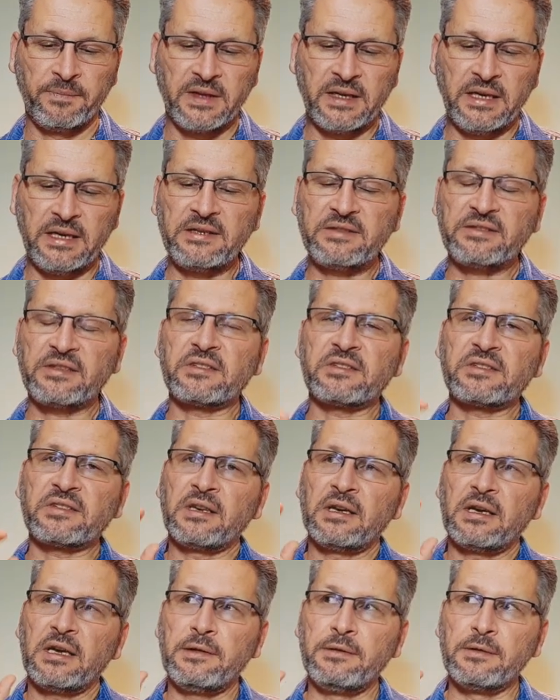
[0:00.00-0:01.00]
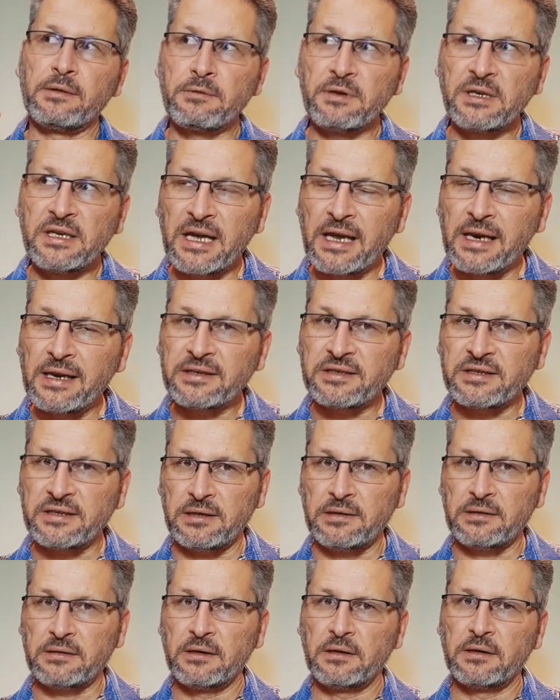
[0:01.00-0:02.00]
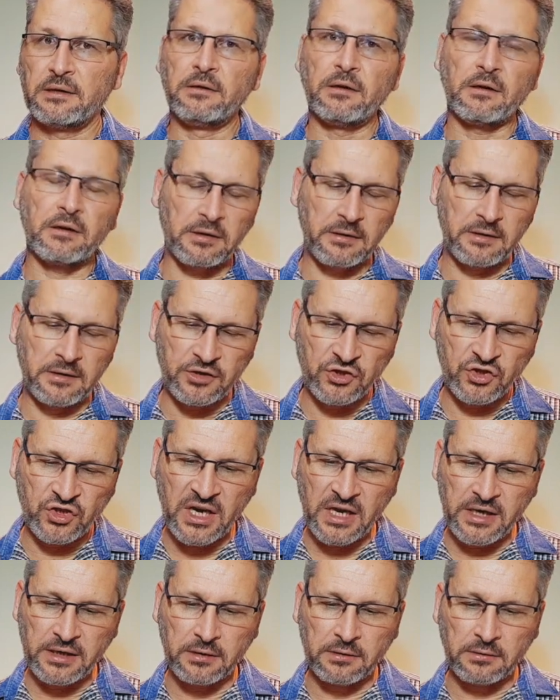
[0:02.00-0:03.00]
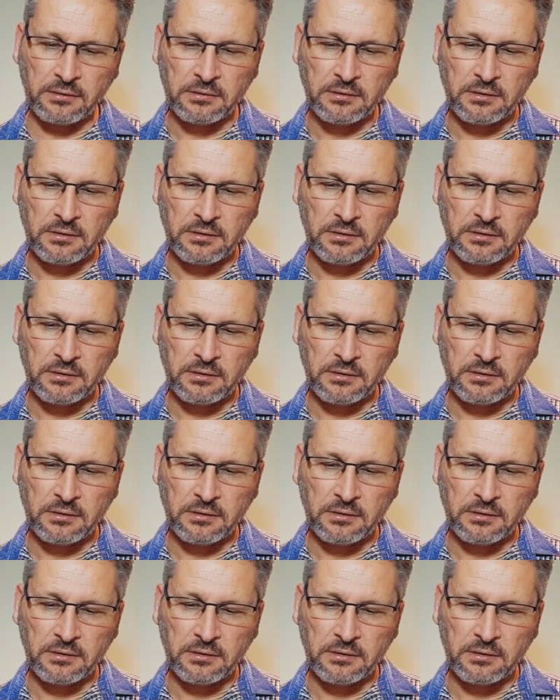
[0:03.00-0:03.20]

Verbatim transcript: He sits in the reality, not in the shadow.